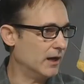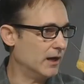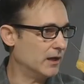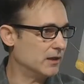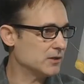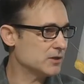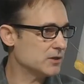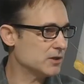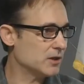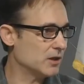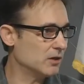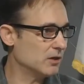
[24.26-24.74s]

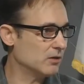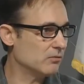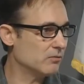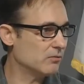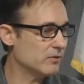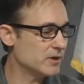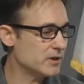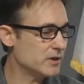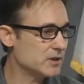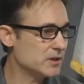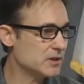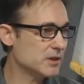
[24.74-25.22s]
And so
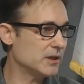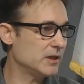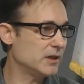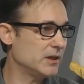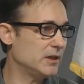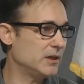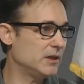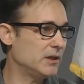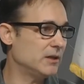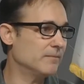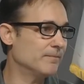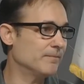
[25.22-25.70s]
we
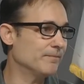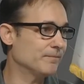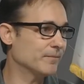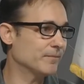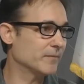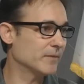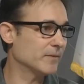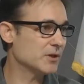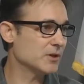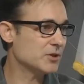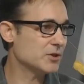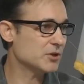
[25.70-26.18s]
see
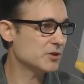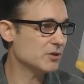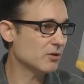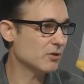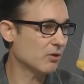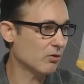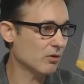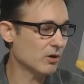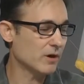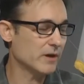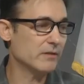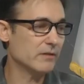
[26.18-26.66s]
the
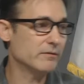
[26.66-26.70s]
story